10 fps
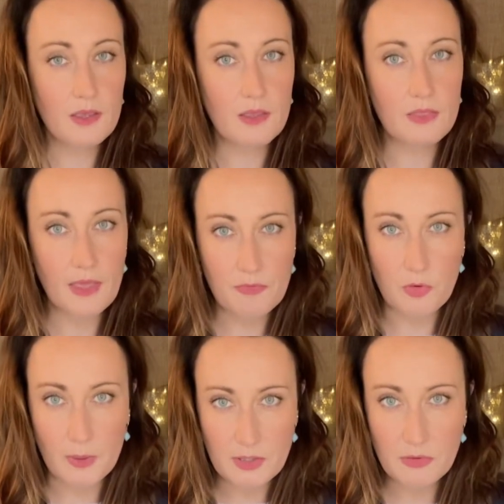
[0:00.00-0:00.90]
Therefore,
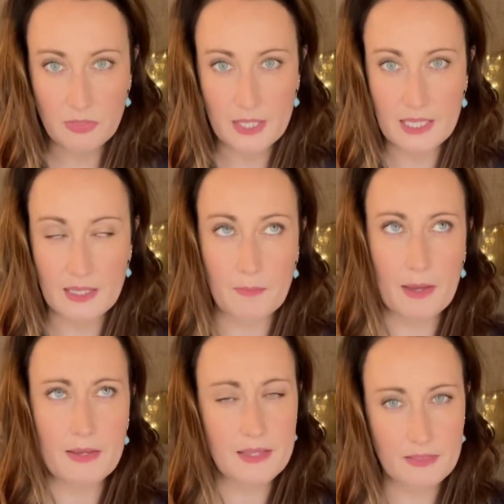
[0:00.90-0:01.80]
when you're thinking
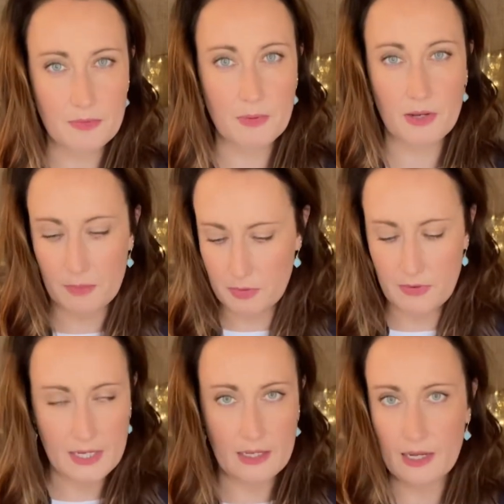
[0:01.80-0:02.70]
about, is this plant a perennial?